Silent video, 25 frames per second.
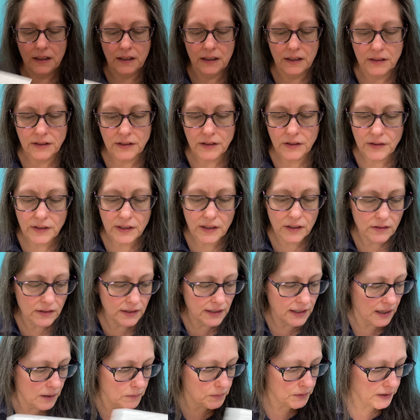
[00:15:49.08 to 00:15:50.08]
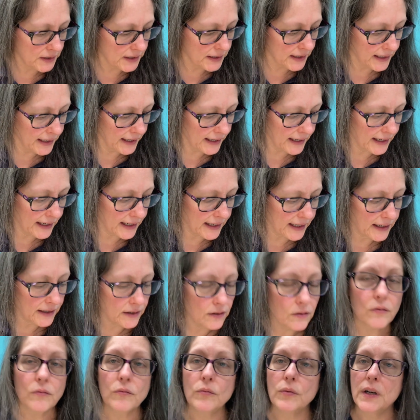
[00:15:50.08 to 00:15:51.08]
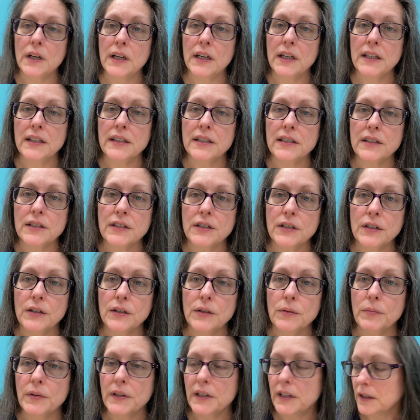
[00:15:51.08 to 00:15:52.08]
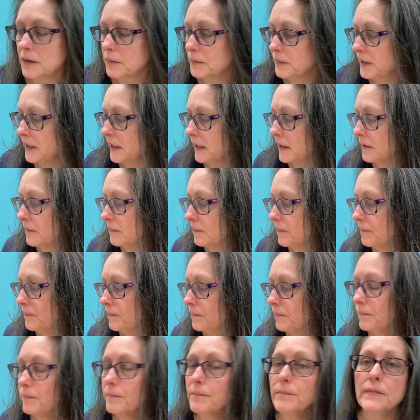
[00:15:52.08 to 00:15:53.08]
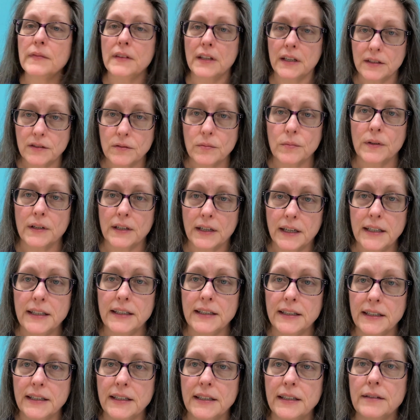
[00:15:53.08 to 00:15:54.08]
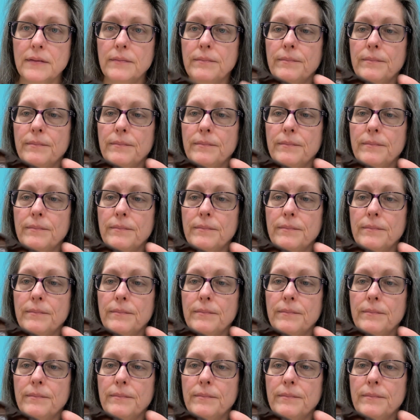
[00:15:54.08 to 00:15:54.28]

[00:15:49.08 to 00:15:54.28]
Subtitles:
So the only option I had was to put him down. And that's what I did.